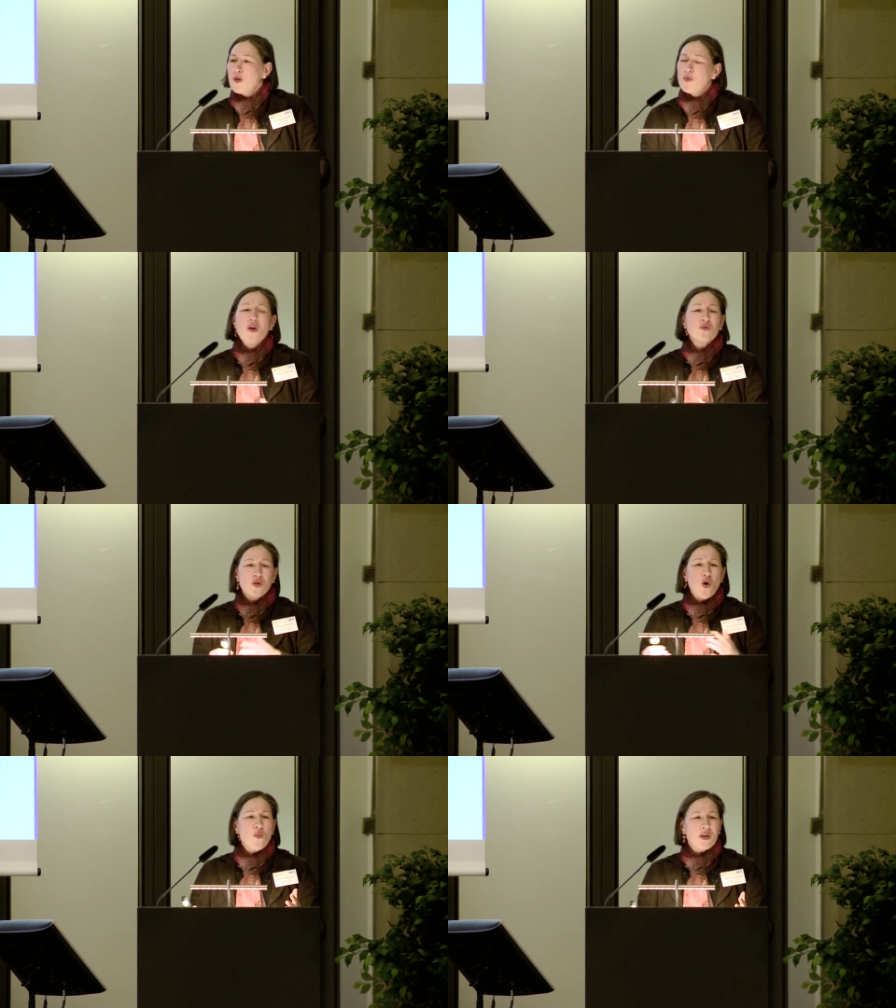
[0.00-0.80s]
We don't
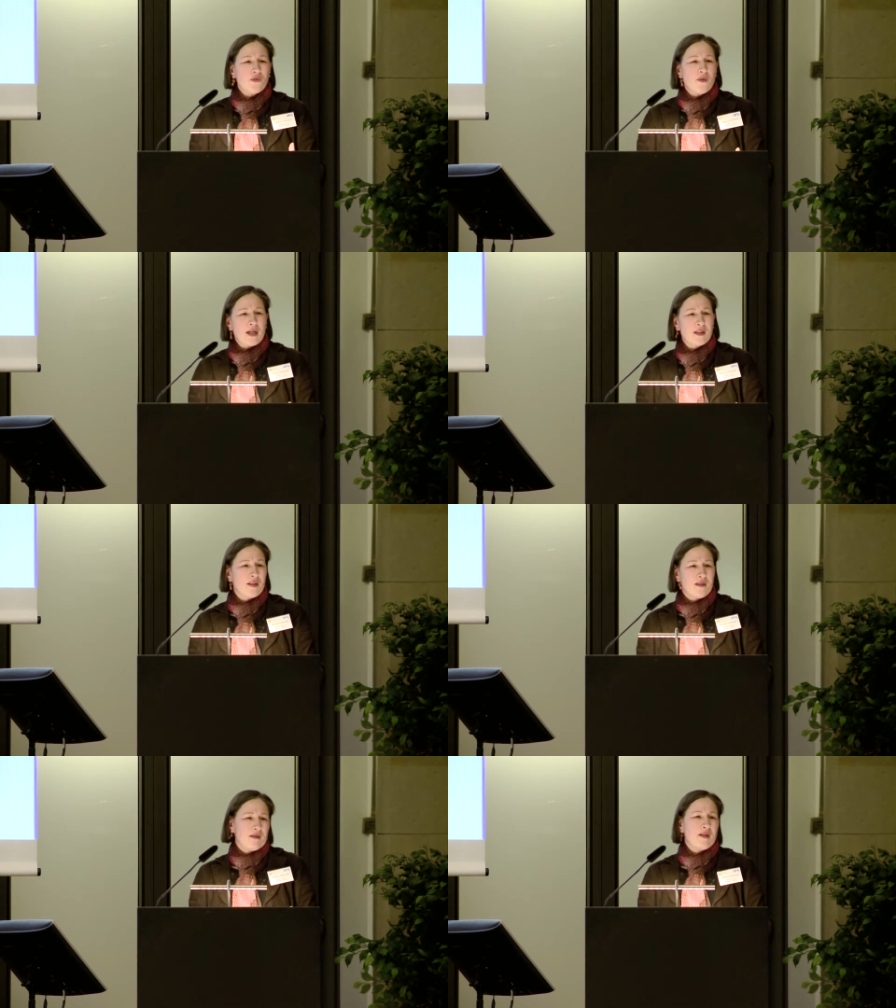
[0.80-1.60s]
always find
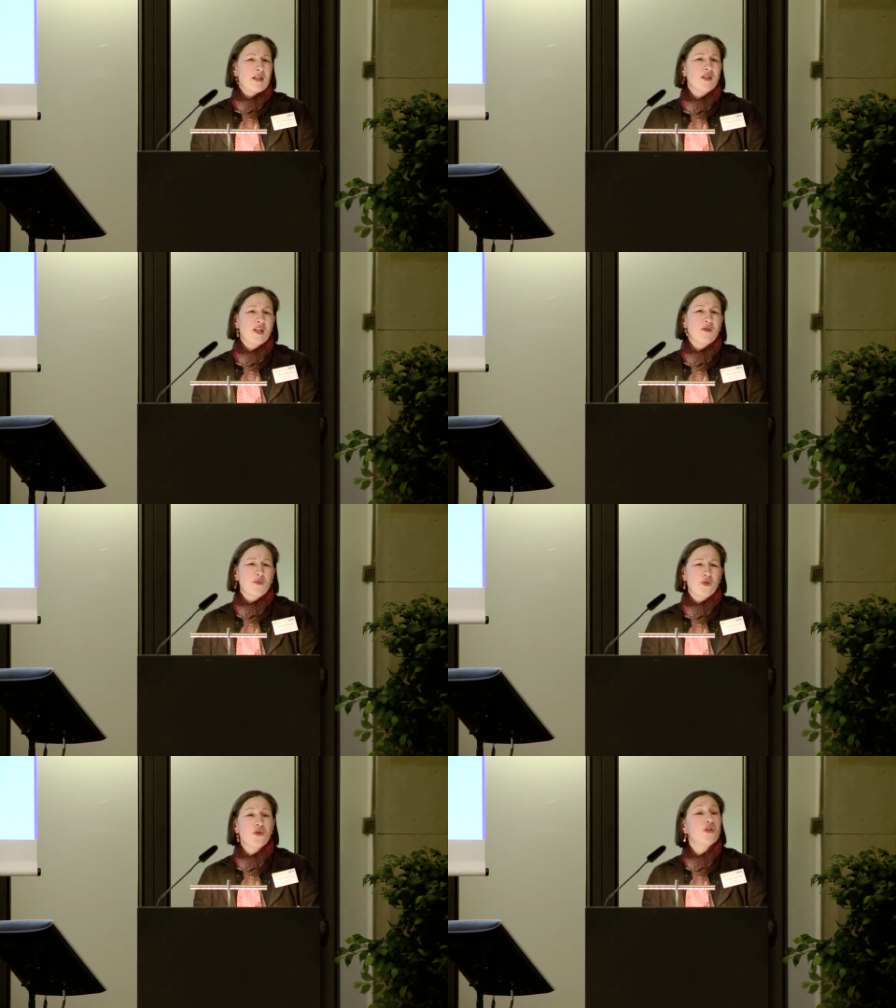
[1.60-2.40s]
the necessary
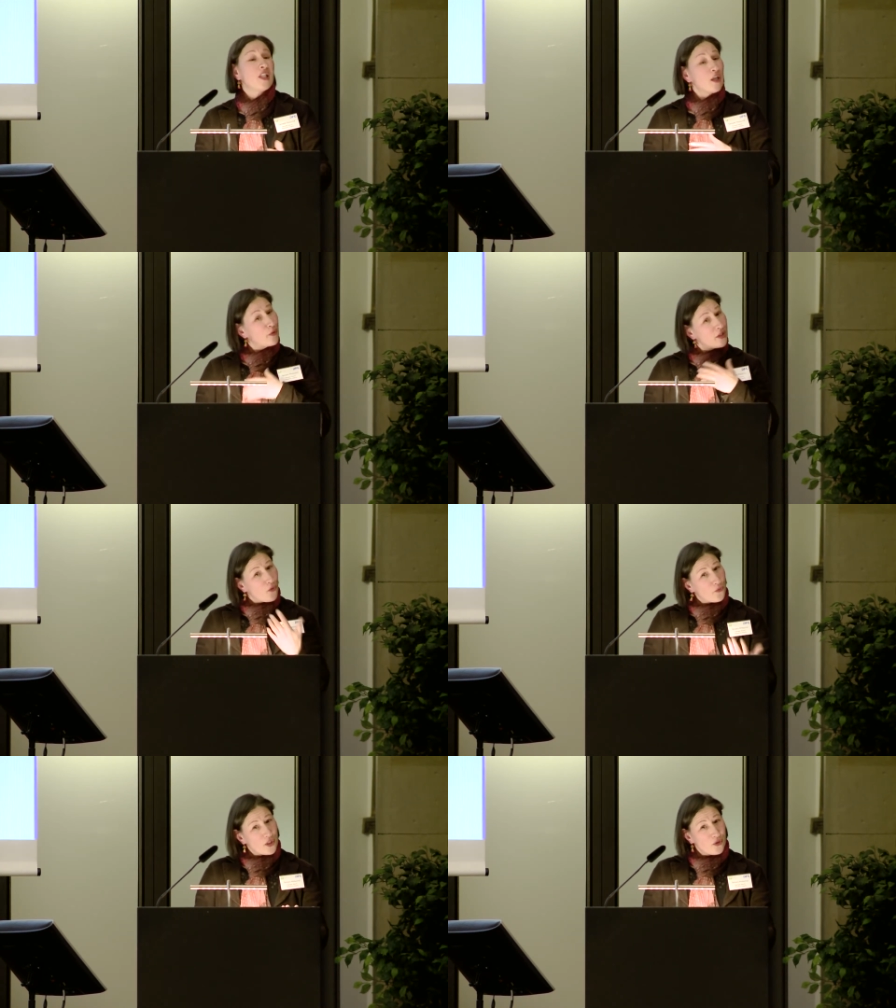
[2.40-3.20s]
research integrity
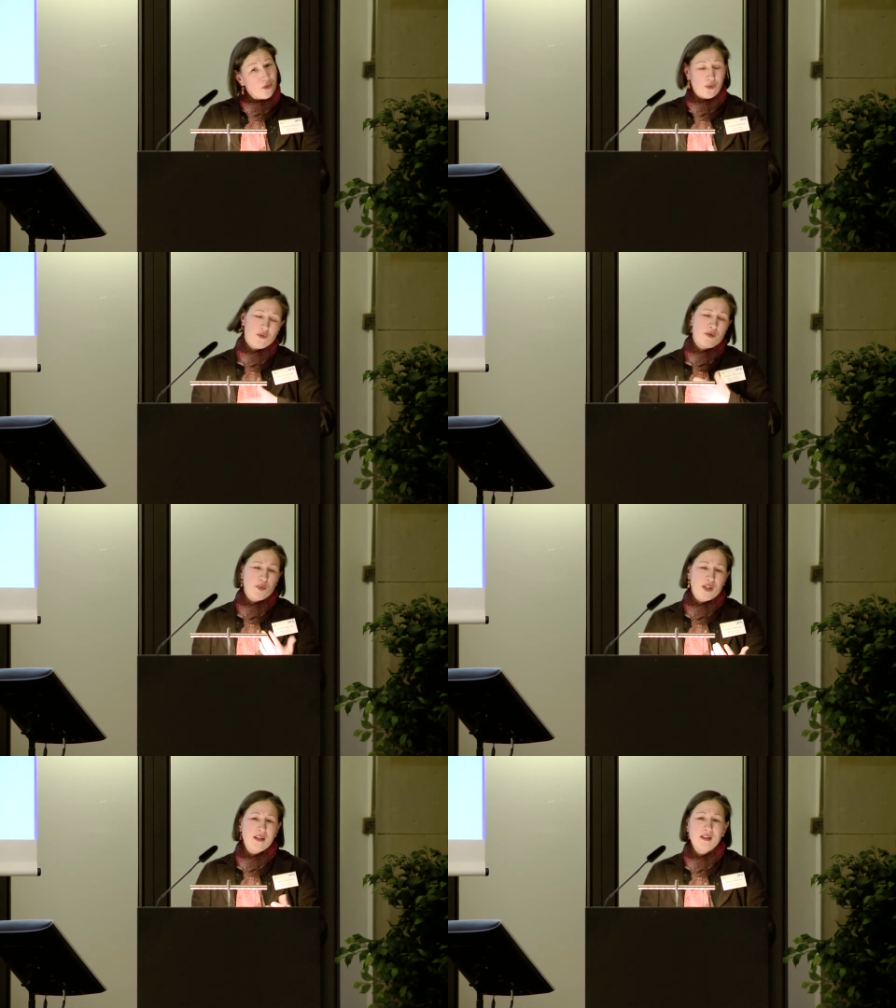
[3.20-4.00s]
official or the
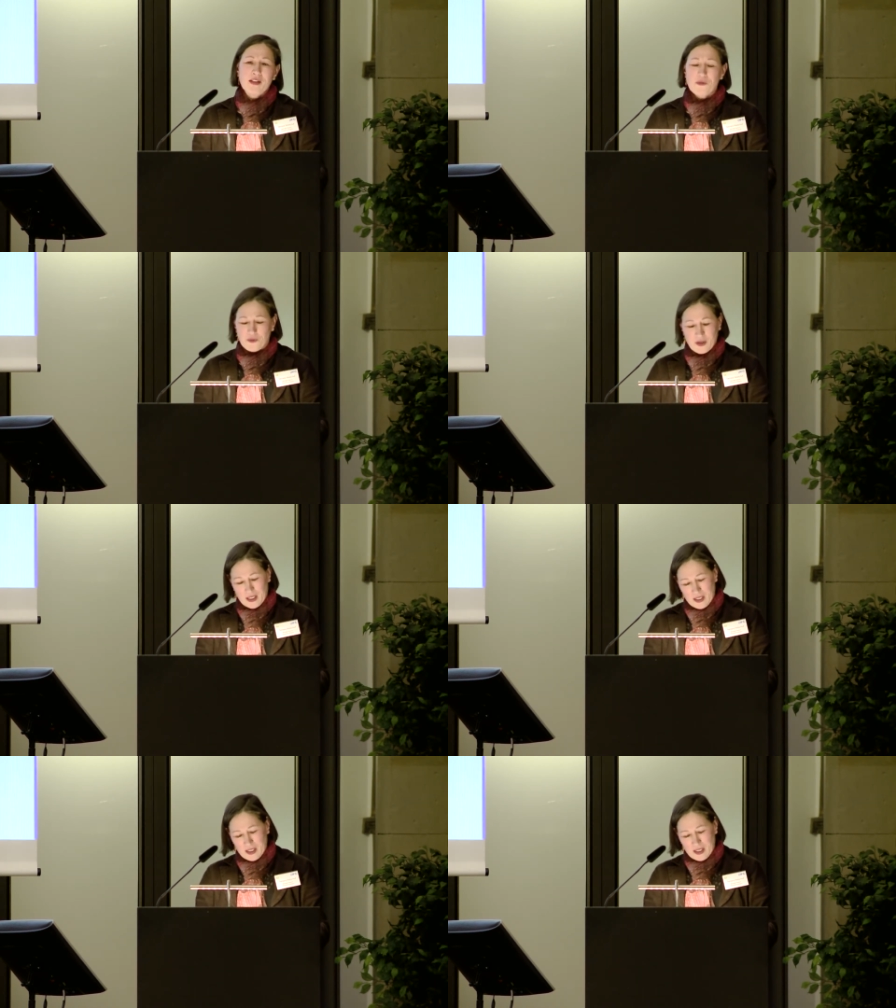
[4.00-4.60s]
representative.